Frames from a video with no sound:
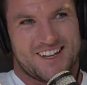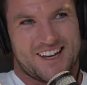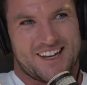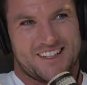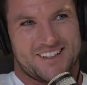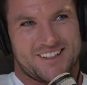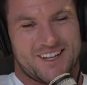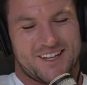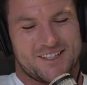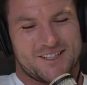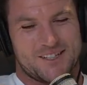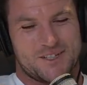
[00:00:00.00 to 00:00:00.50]

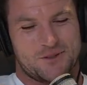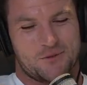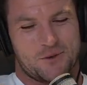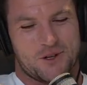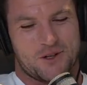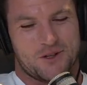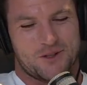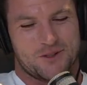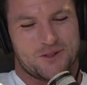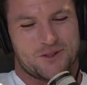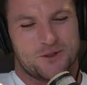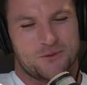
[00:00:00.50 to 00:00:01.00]
And then you went
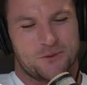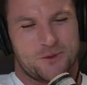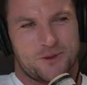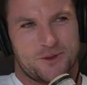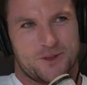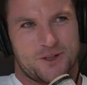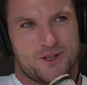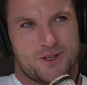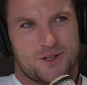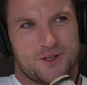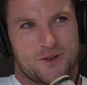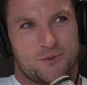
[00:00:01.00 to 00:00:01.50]
on to
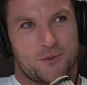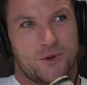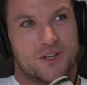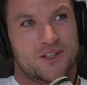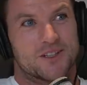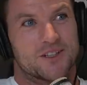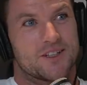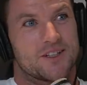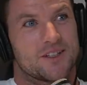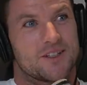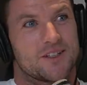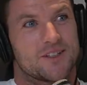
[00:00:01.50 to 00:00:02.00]
win
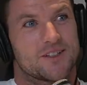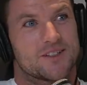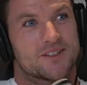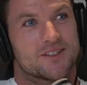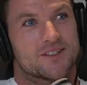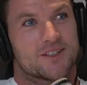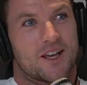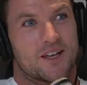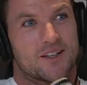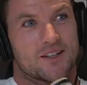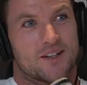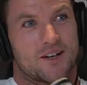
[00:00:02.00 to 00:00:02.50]
the
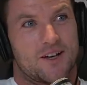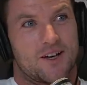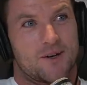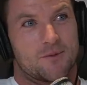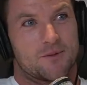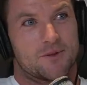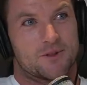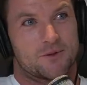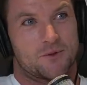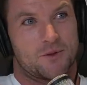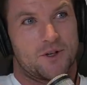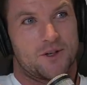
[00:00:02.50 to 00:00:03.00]
State Cup
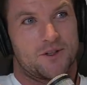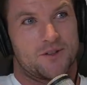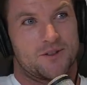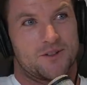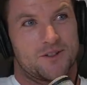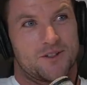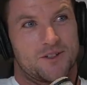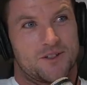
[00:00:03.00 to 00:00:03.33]
as well.